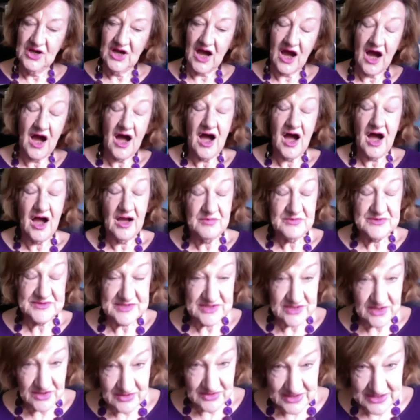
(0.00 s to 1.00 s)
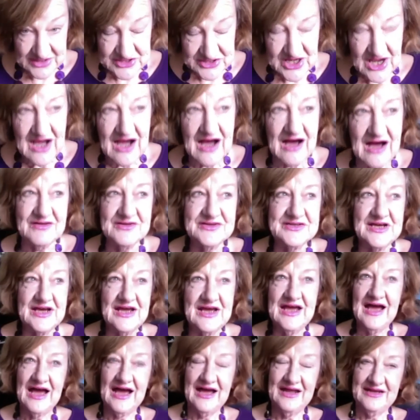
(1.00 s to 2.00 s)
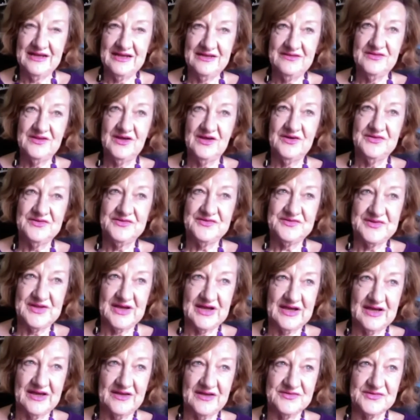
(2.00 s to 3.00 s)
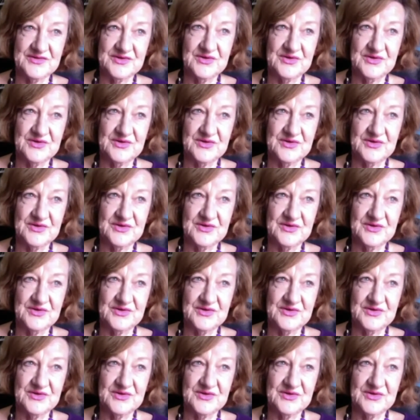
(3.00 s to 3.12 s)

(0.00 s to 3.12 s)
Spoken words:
I was an only child. And in those days,